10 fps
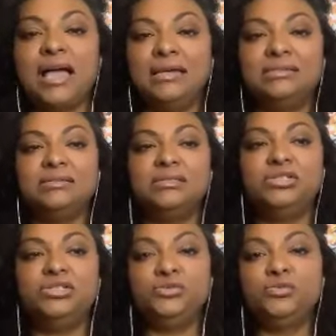that
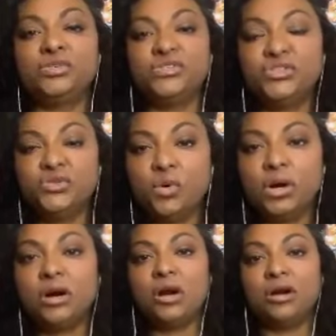to
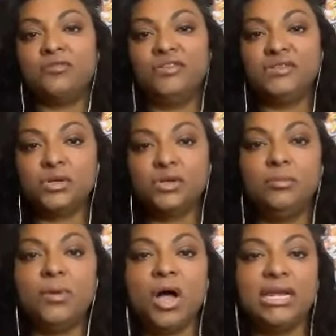restore our physical
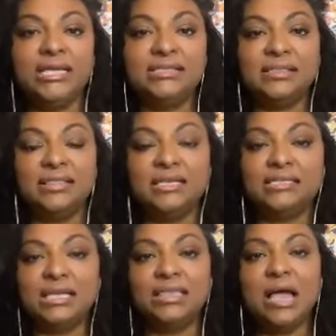bodies and
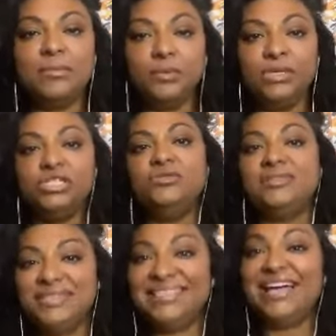things like that. But we do
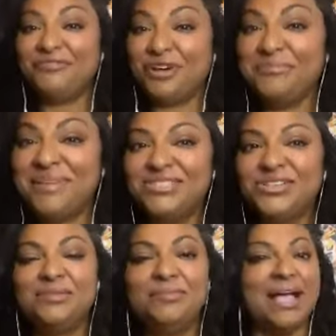need that for our mental
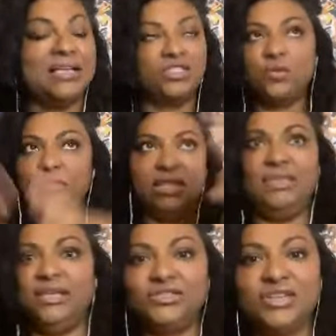capacity. So many
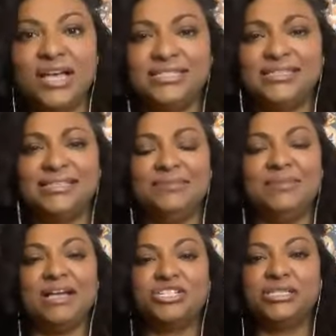things are tied to sleep,
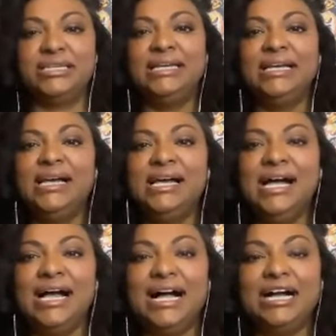actually.
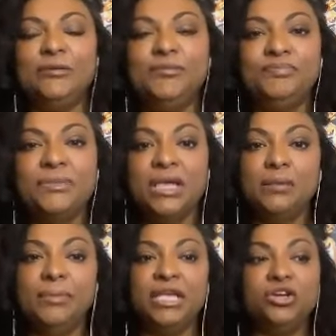Um,
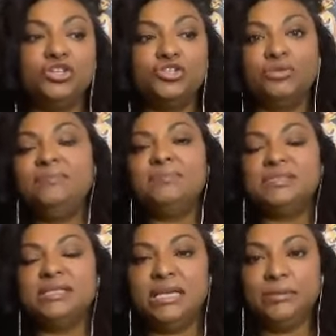but your dream
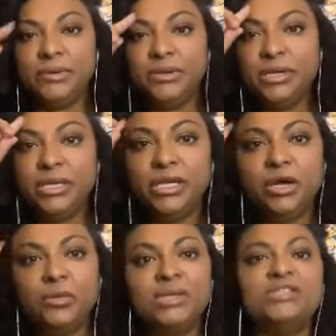sleep, you
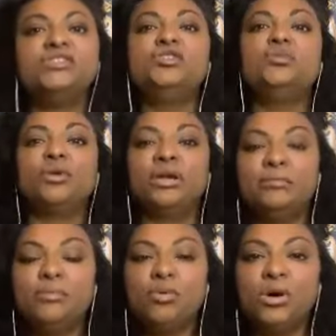know, is super
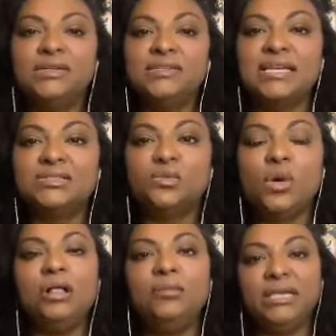important as
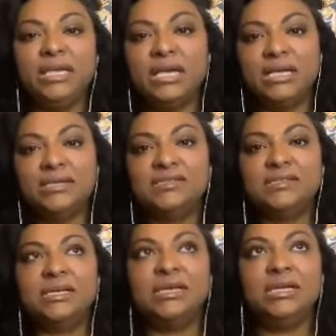well because,
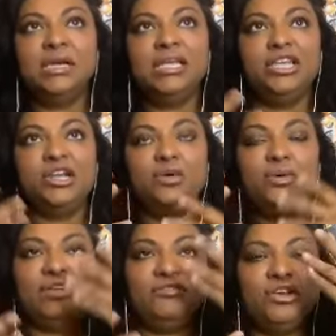you know,
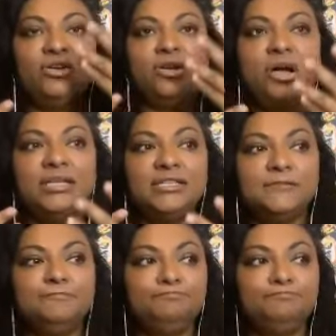if you're not